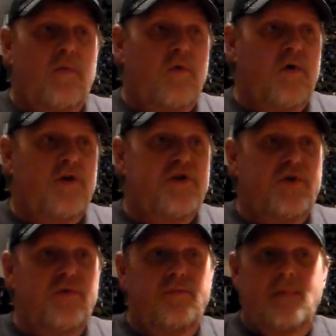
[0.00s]
We're going to
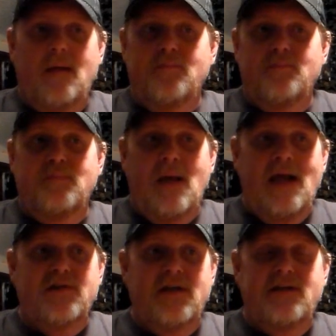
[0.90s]
shoot, I'm
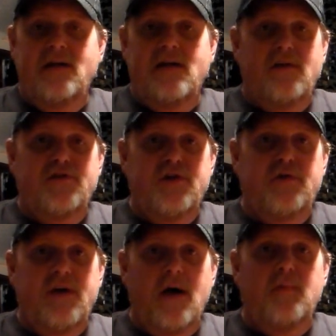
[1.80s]
actually intending on
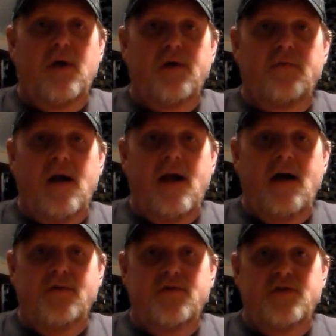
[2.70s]
shooting a couple hundred
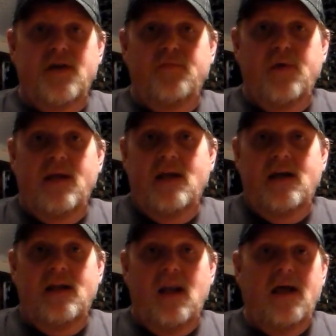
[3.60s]
rounds to see if we can get
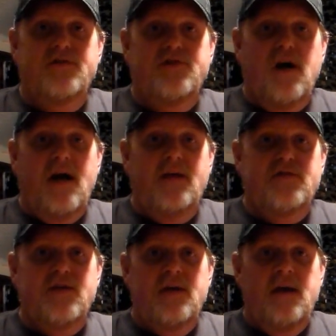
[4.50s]
any light
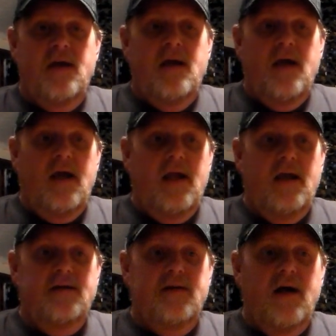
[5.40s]
strikes.
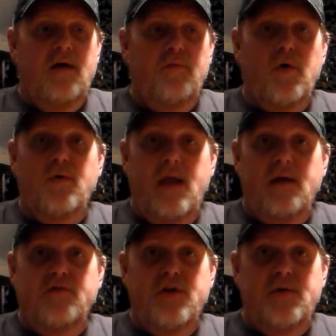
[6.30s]
And we'll go
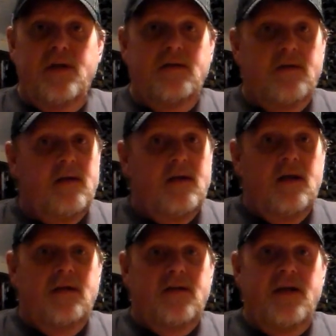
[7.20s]
down and shoot it,
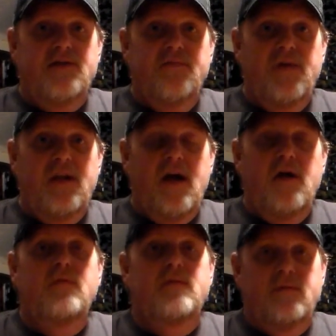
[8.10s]
take some
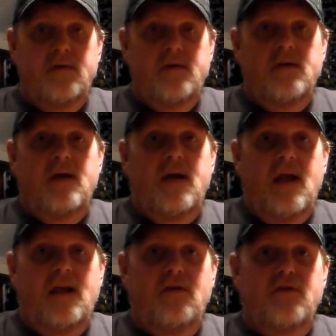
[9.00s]
video,
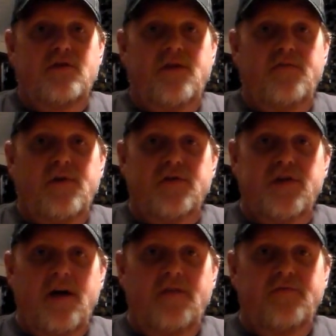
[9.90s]
and you can see for
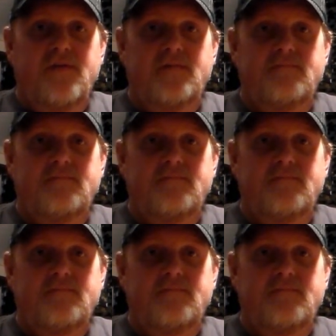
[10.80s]
yourself.